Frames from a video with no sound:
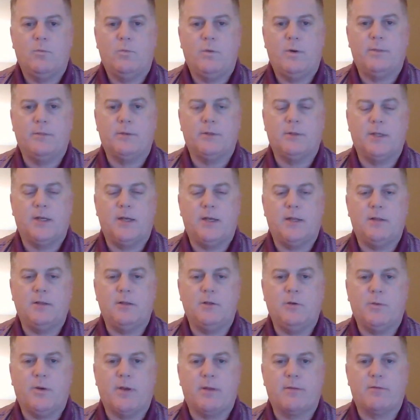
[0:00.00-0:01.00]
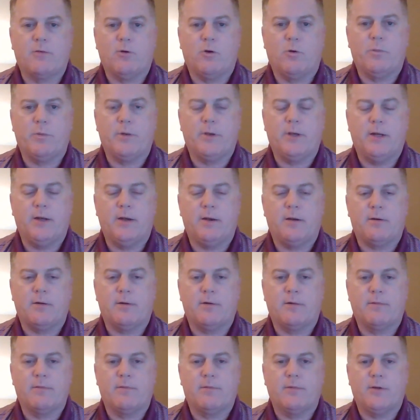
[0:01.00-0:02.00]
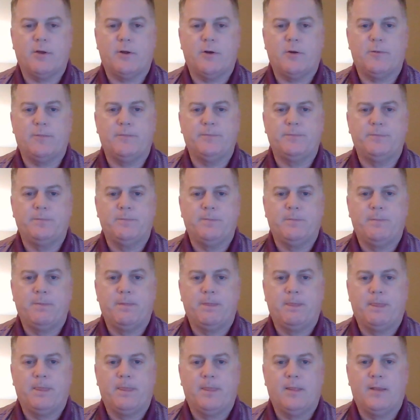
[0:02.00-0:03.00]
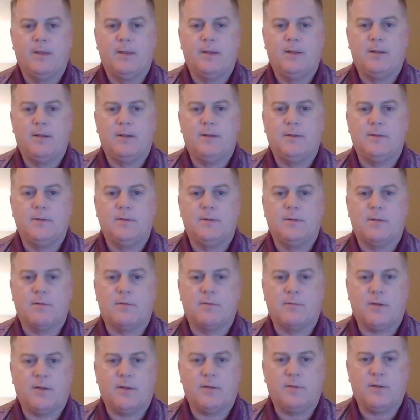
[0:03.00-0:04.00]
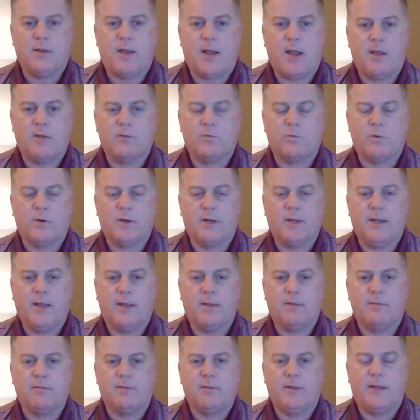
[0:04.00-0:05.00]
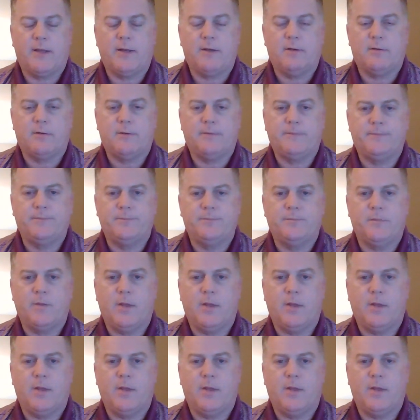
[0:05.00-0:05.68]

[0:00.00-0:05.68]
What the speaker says: Wimbledon and the U.S. Open here. So the odds were against Lendl.